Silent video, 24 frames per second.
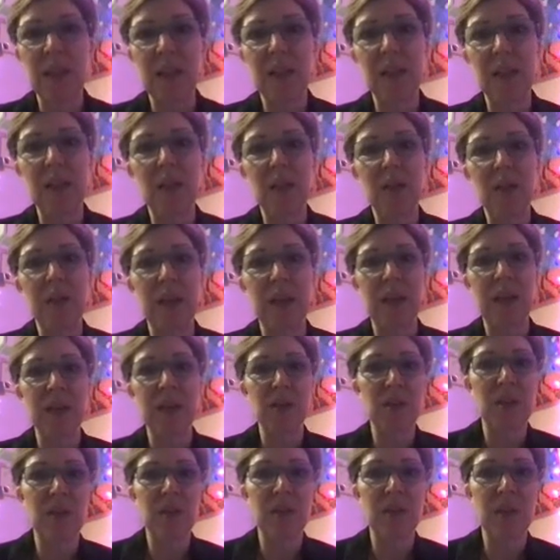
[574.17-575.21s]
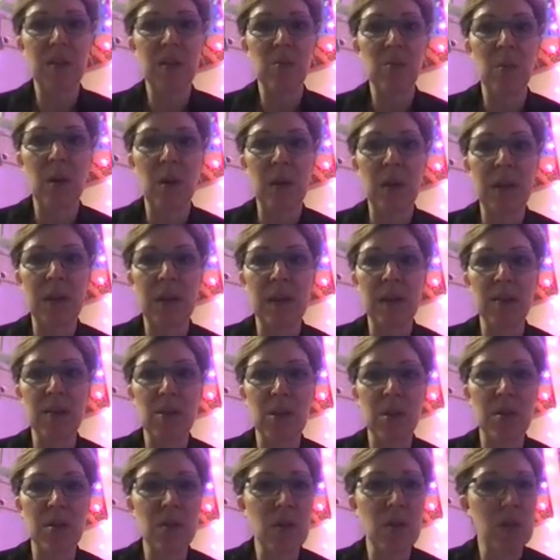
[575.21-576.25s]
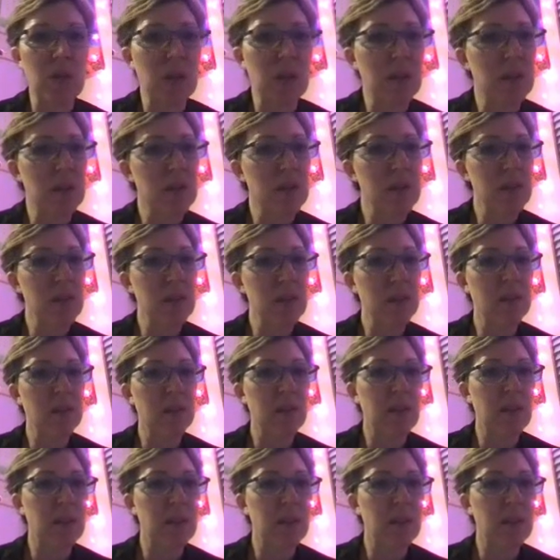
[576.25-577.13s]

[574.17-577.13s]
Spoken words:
The location of this rock-cut church is